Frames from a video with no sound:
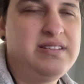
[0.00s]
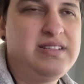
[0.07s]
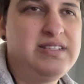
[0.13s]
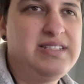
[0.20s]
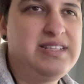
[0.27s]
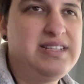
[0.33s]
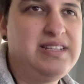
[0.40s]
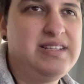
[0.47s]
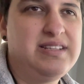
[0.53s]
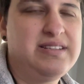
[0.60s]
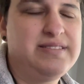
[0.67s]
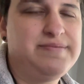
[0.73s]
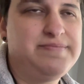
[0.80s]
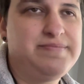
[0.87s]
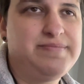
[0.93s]
it's in
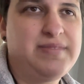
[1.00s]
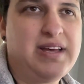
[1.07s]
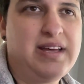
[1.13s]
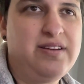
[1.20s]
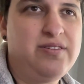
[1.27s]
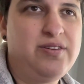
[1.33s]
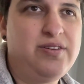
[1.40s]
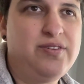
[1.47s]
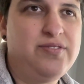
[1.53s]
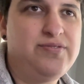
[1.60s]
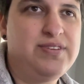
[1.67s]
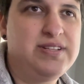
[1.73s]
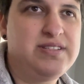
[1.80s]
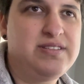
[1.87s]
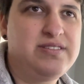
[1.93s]
the, I don't know if
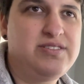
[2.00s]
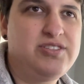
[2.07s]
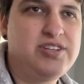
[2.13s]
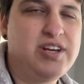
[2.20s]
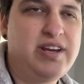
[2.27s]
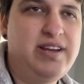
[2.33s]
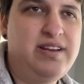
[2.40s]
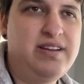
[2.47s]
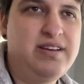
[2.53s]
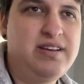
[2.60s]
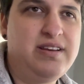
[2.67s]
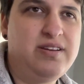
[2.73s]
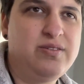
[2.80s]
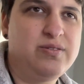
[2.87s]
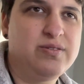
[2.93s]
it's
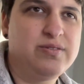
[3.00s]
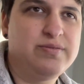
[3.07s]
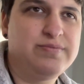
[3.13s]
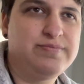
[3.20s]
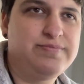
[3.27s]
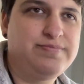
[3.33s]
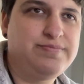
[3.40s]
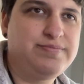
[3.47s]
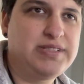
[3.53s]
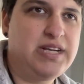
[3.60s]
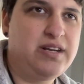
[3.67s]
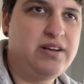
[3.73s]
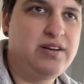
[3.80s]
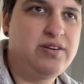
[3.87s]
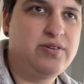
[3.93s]
China or
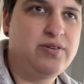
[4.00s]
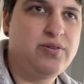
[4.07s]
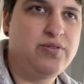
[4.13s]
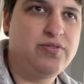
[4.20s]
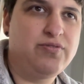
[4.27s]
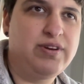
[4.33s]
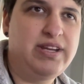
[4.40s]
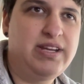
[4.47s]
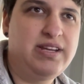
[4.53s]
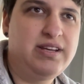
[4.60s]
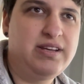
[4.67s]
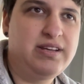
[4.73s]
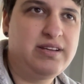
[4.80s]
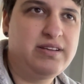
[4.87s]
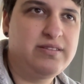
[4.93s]

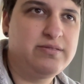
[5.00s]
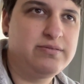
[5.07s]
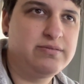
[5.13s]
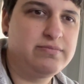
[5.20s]
Korea.